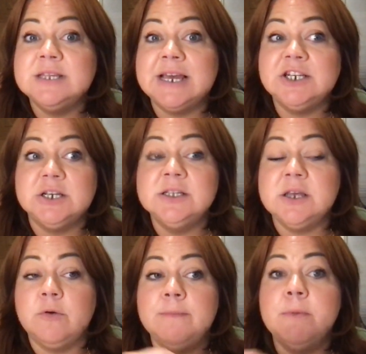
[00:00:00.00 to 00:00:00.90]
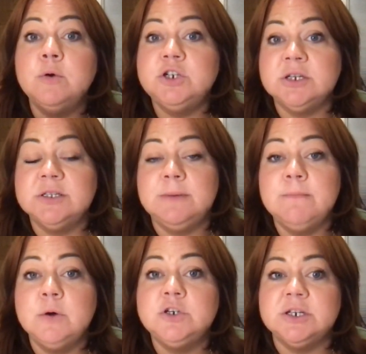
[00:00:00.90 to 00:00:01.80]
sessions, our
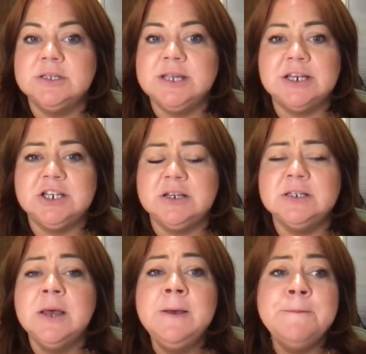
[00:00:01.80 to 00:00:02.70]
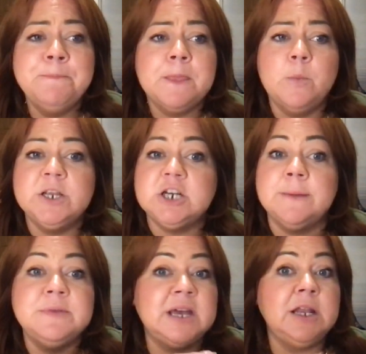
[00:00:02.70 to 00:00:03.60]
emotion sessions, which
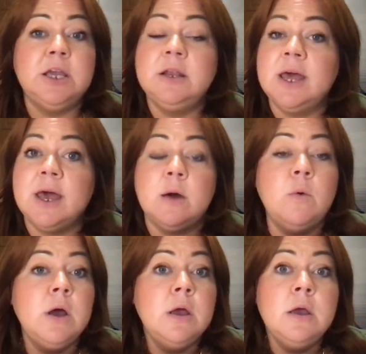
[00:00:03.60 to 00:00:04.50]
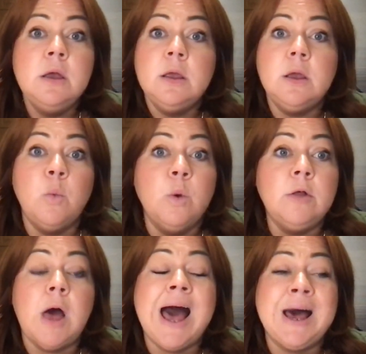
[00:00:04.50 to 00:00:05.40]
I'm telling you now
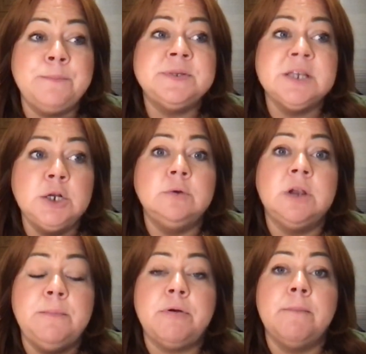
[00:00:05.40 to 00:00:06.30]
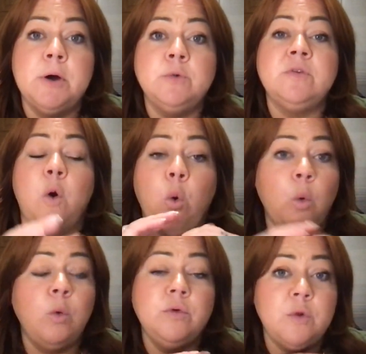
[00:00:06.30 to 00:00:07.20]
will absolutely promote
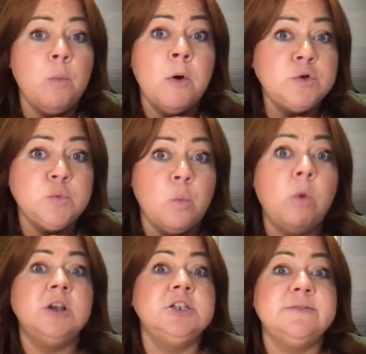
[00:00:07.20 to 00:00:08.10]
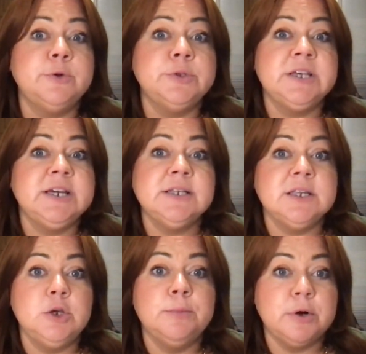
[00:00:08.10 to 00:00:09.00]
all the most wonderful things
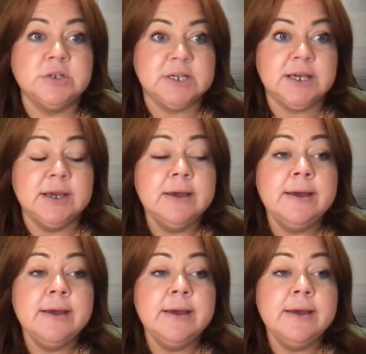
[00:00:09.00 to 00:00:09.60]
in your body.